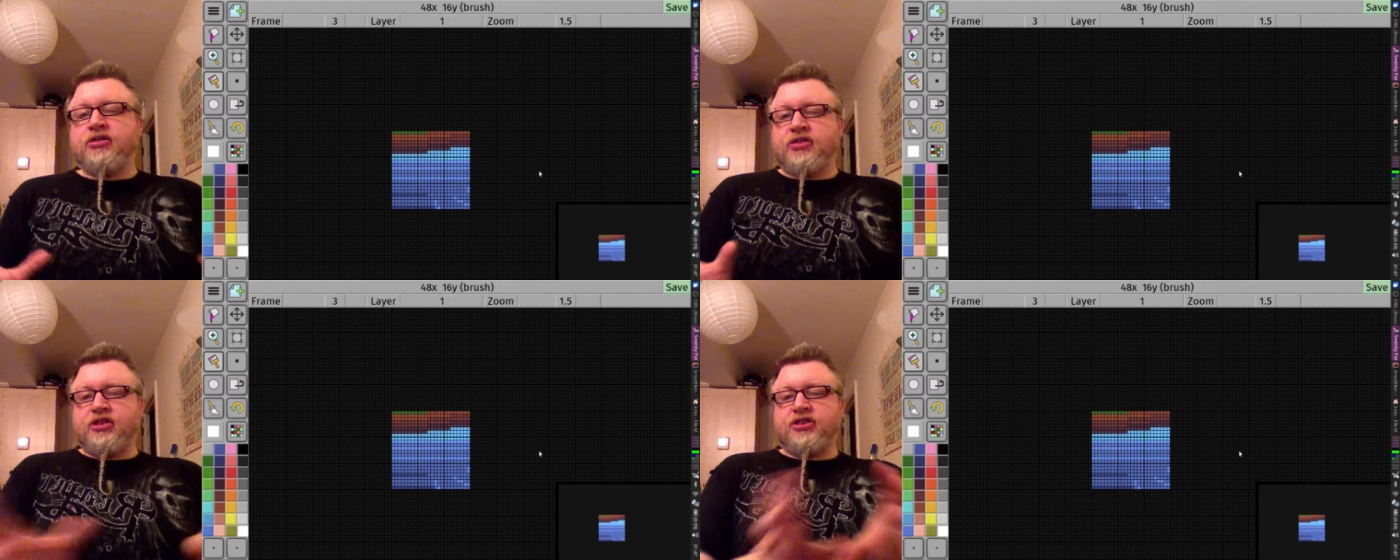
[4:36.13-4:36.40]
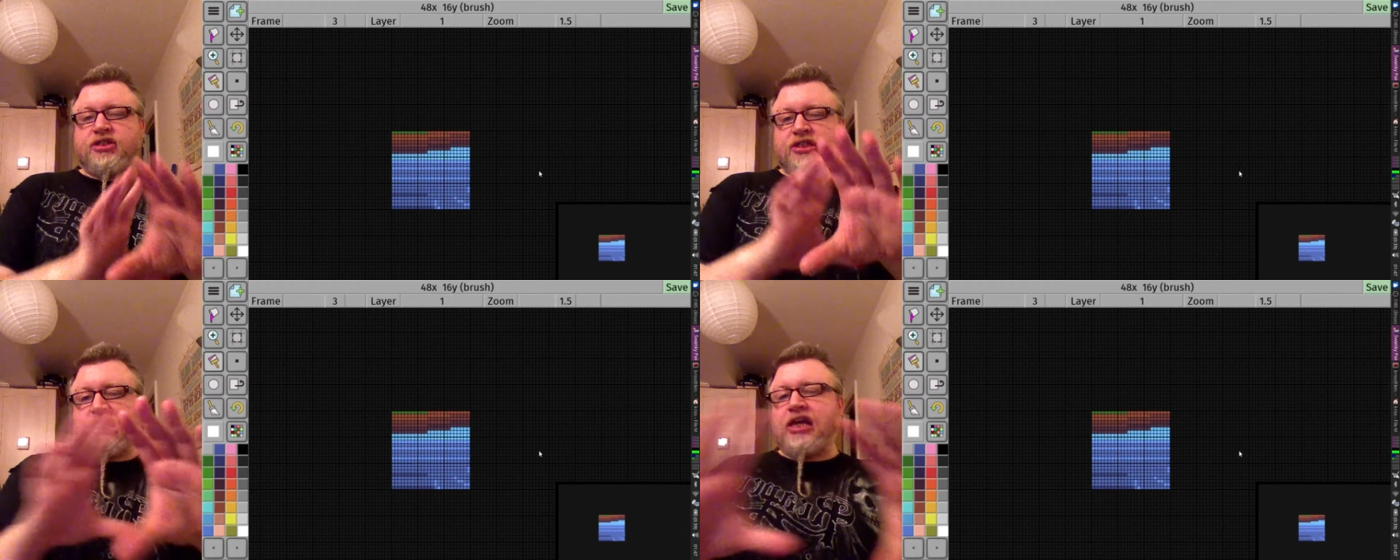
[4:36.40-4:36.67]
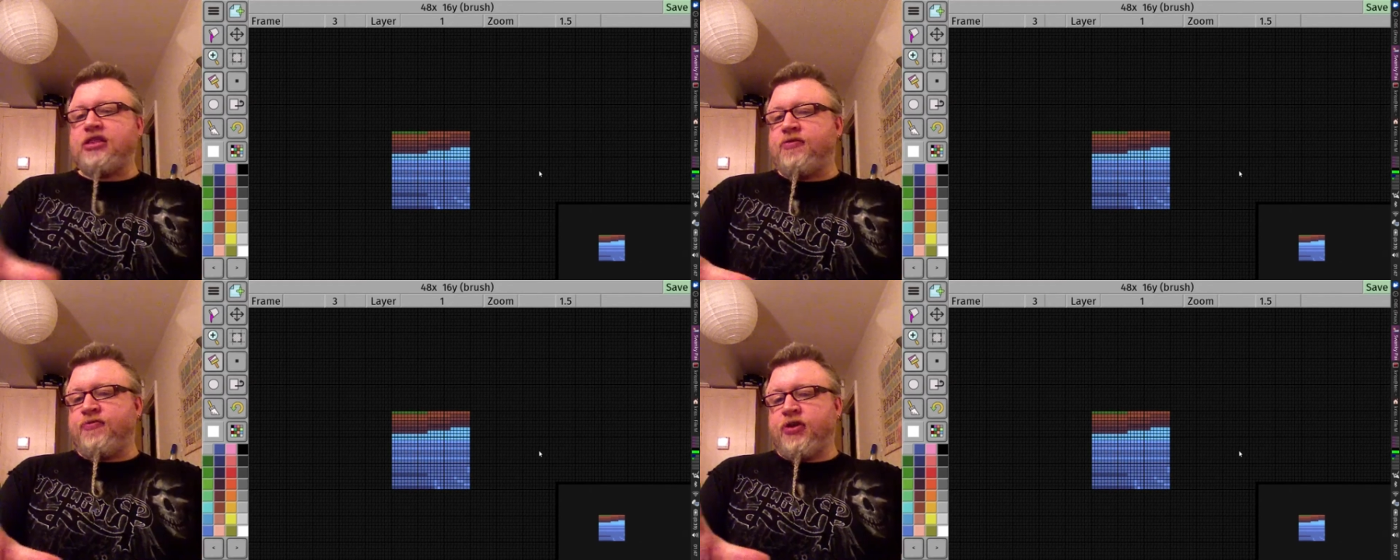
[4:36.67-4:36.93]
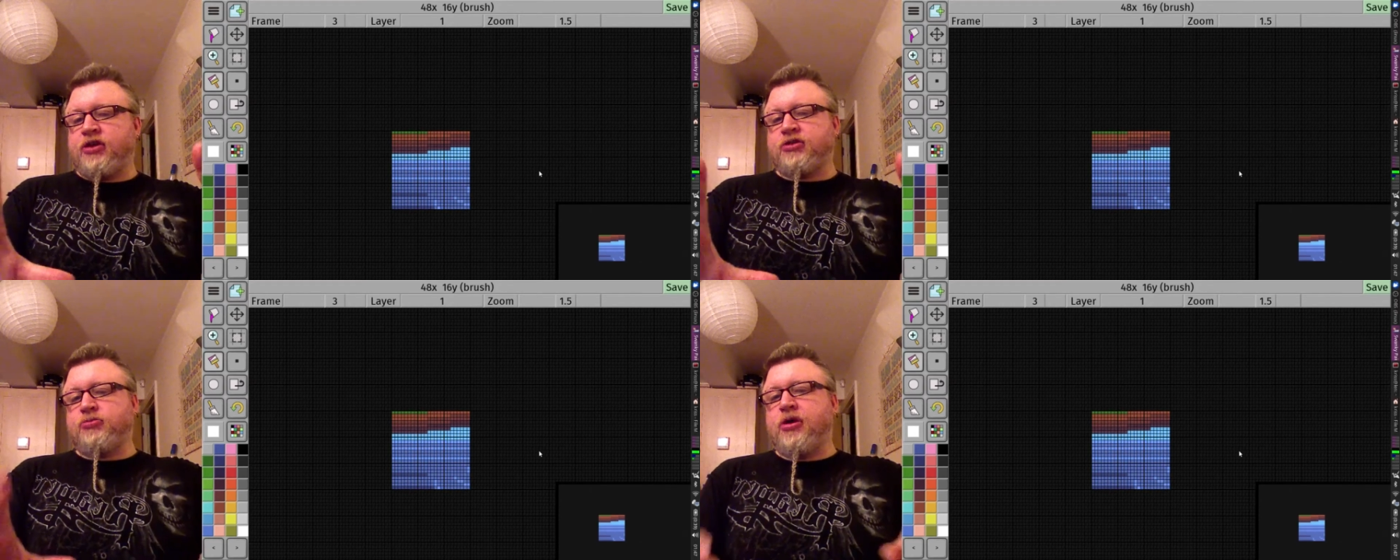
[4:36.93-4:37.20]
So you just select the
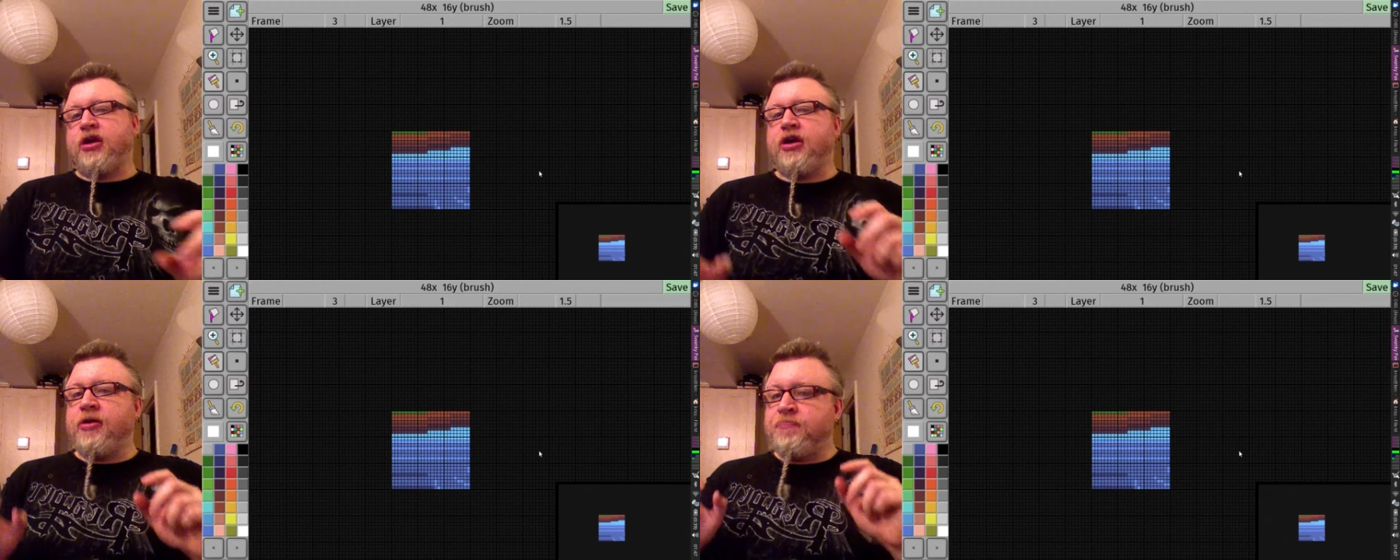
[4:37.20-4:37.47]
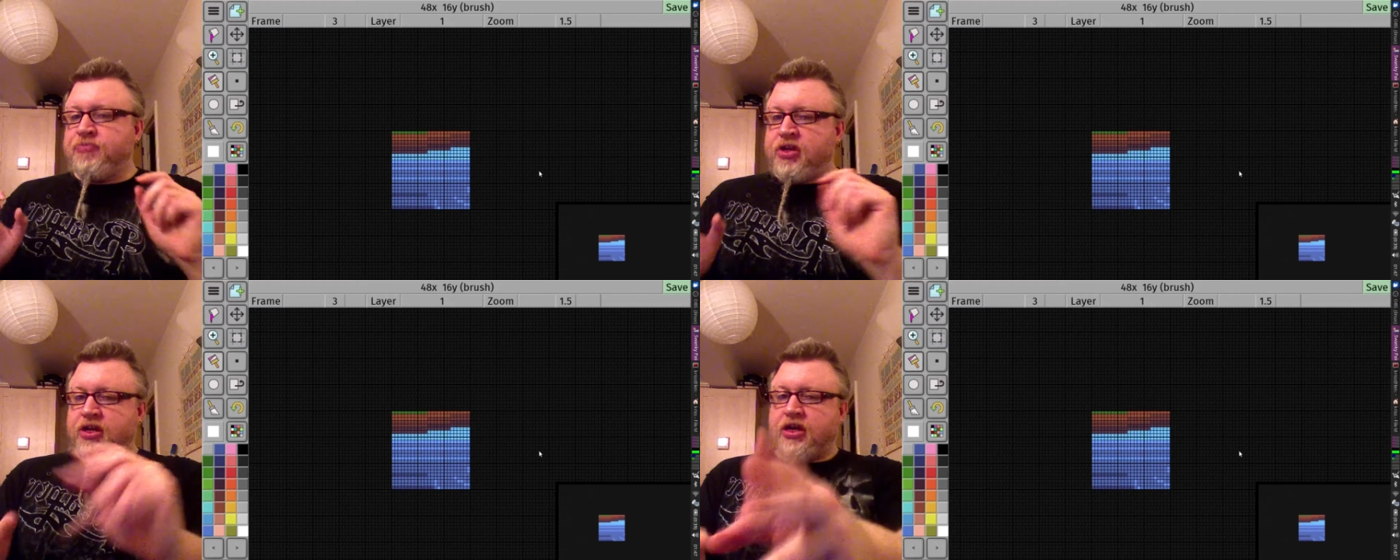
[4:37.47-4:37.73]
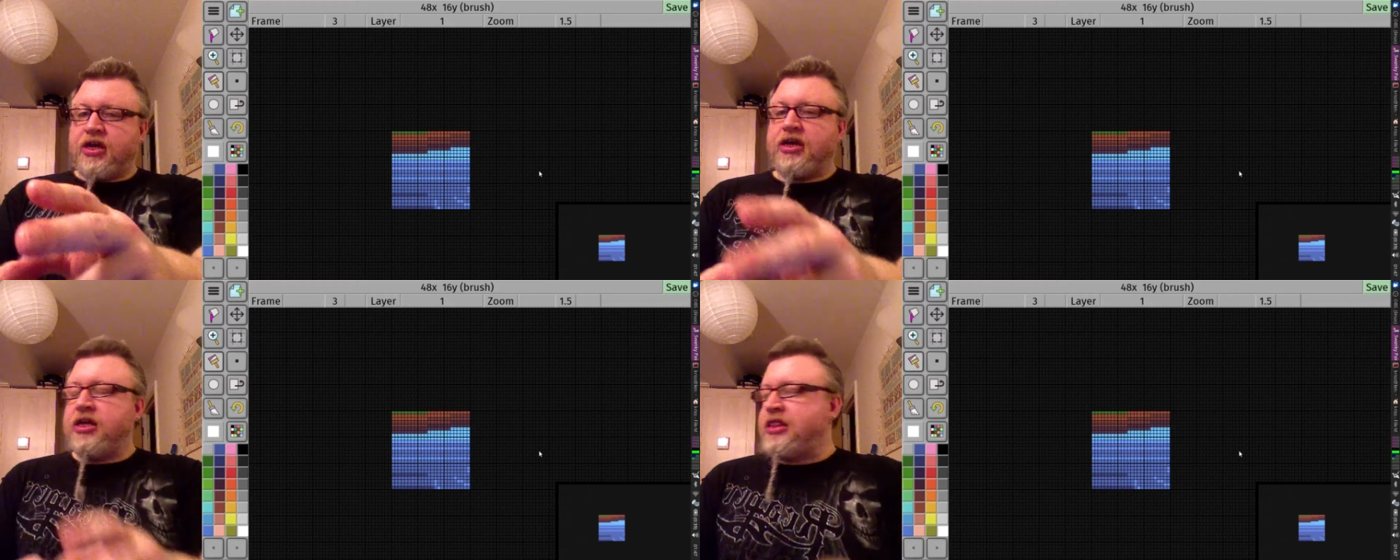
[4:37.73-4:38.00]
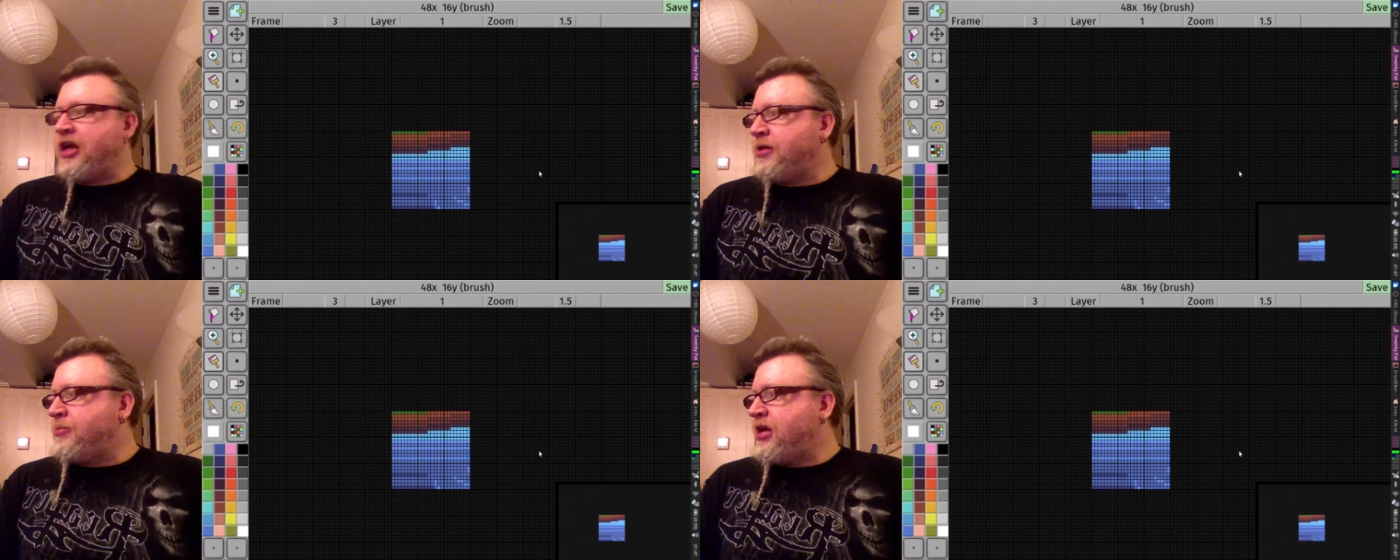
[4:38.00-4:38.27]
first one, and
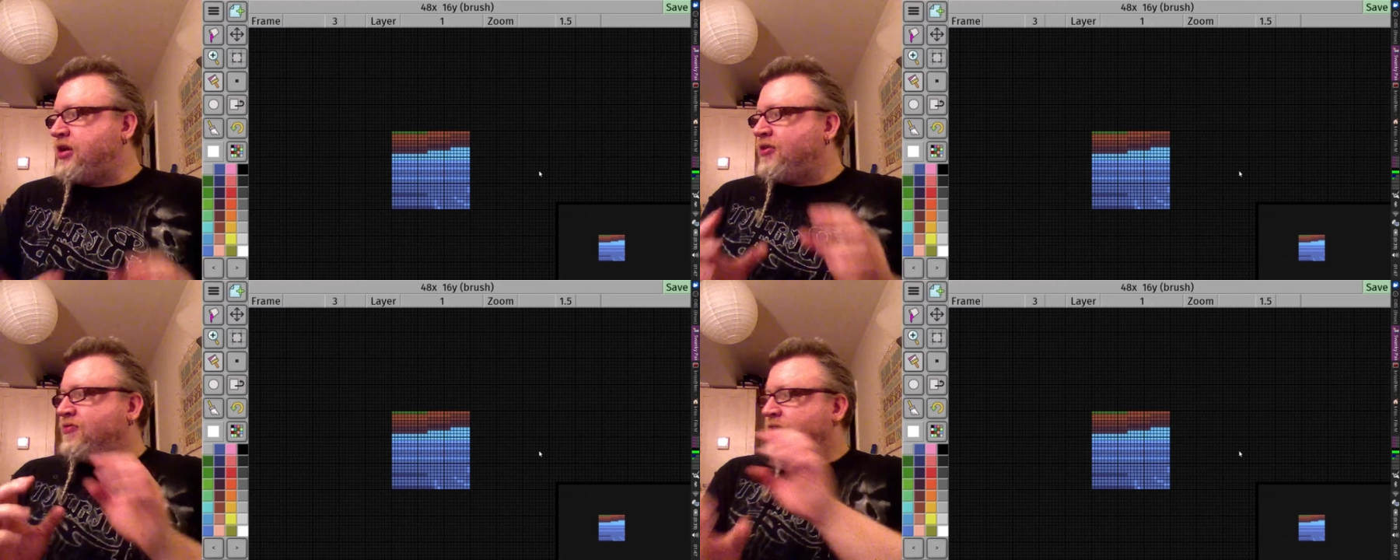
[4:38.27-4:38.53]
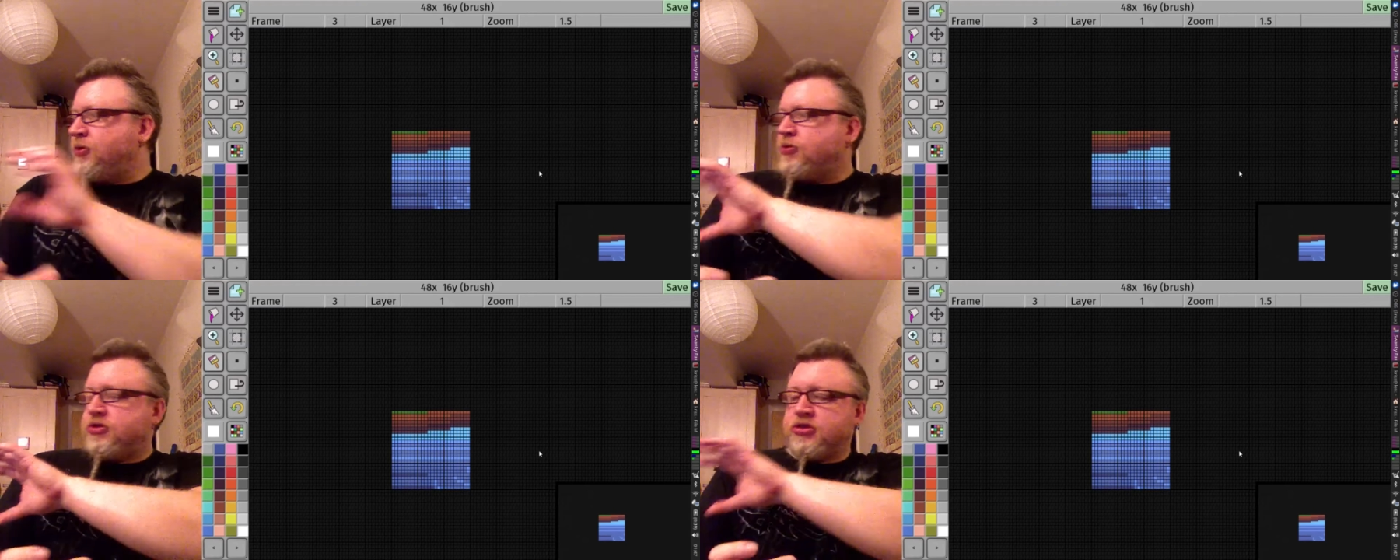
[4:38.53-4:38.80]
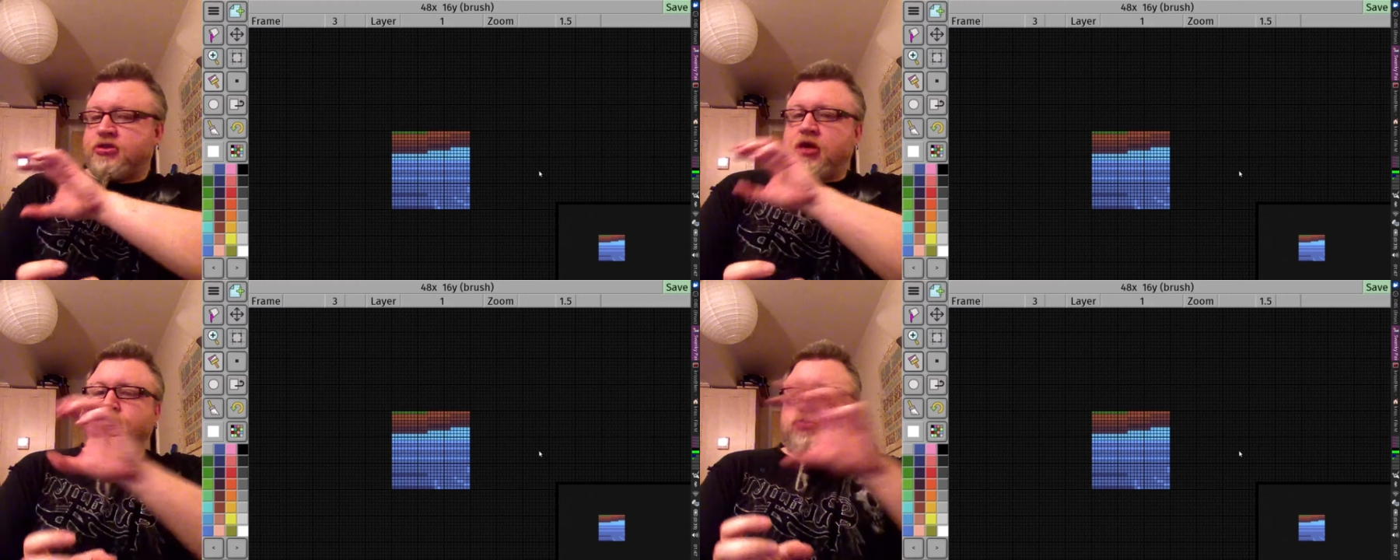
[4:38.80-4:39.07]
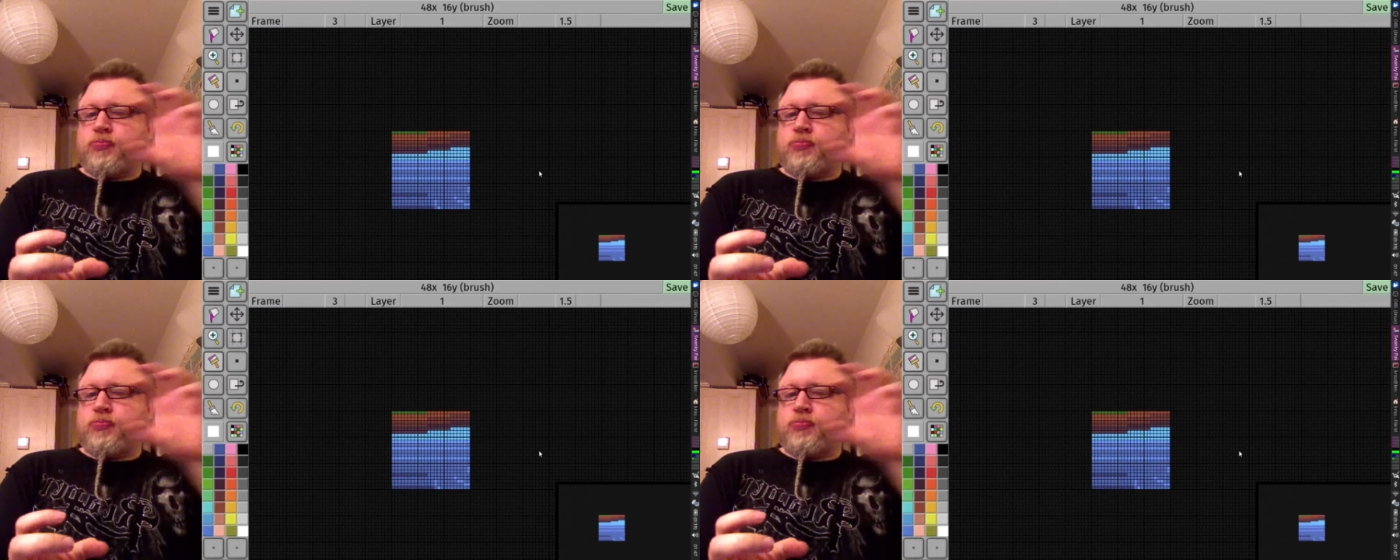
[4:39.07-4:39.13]
then that menu thing will just go...